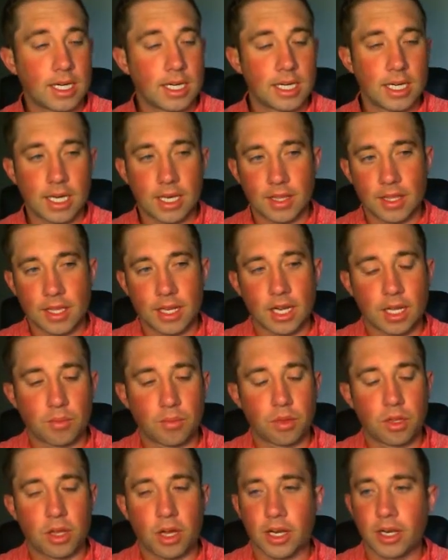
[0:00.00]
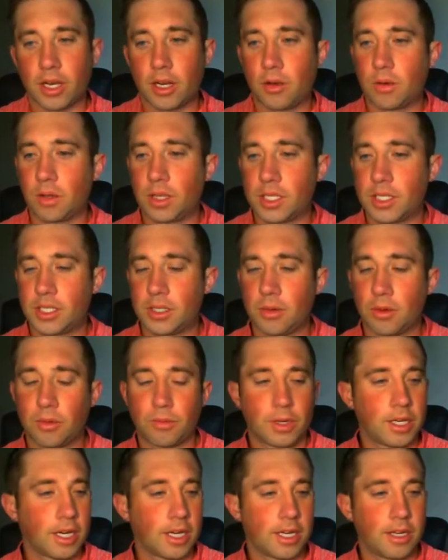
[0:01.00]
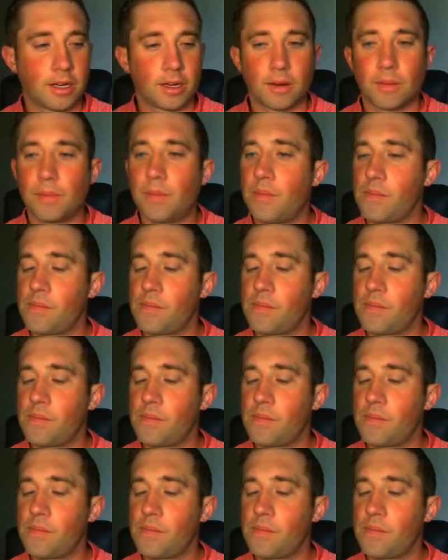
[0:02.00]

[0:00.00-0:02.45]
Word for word: And then I can plot it out and let's see what we get here.